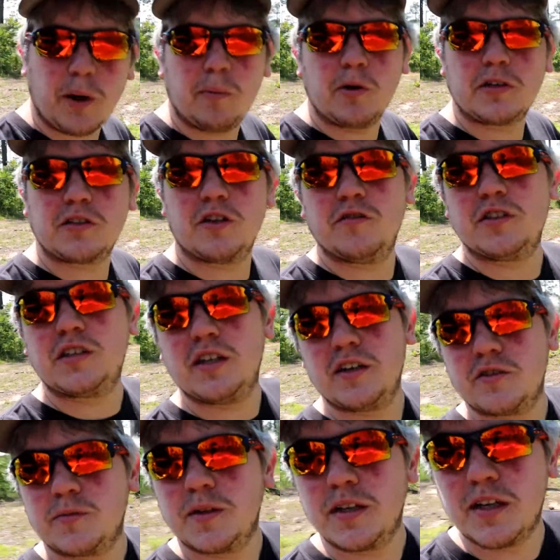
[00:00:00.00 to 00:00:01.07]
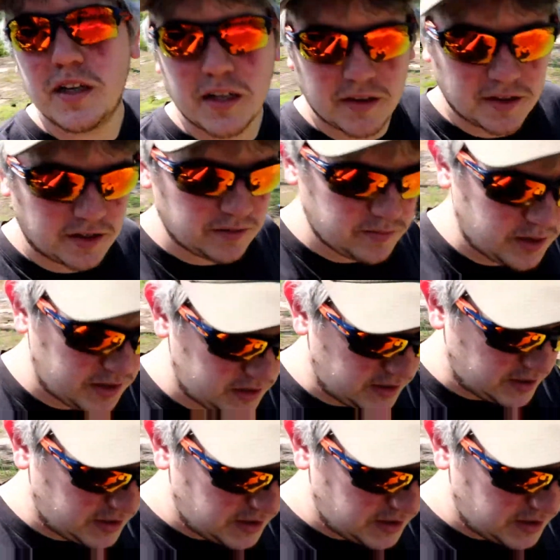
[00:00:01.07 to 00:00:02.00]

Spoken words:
public service announcement than anything, but